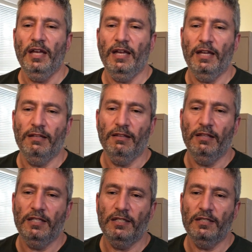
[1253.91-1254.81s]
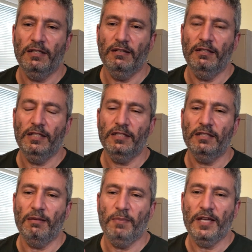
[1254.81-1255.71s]
And this is
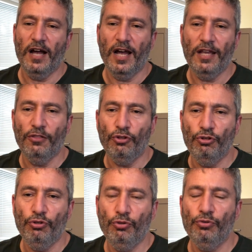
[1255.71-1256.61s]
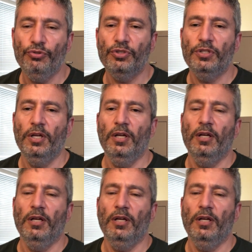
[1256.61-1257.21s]
a behind the news